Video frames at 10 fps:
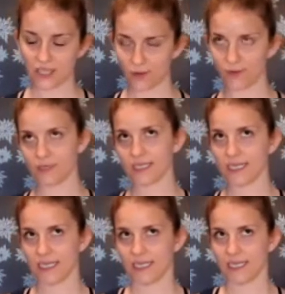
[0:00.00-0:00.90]
So
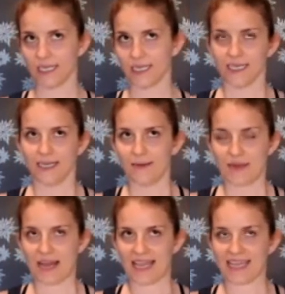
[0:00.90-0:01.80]

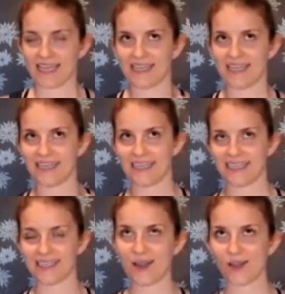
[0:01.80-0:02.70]
my
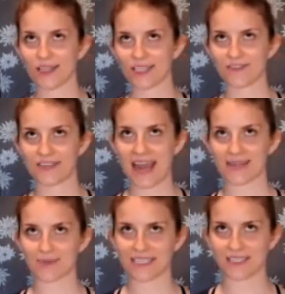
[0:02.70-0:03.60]
knowledge of
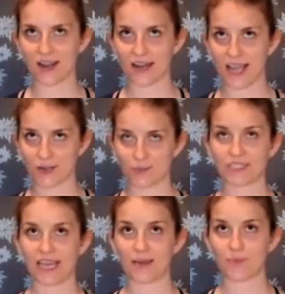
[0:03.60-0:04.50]
anatomy is not
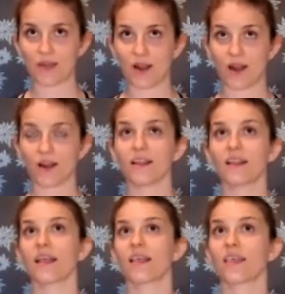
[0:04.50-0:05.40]
100%, but our
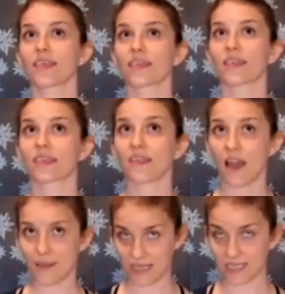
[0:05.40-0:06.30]

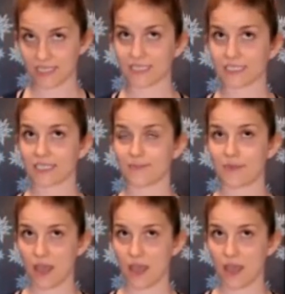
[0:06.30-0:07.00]
thymus is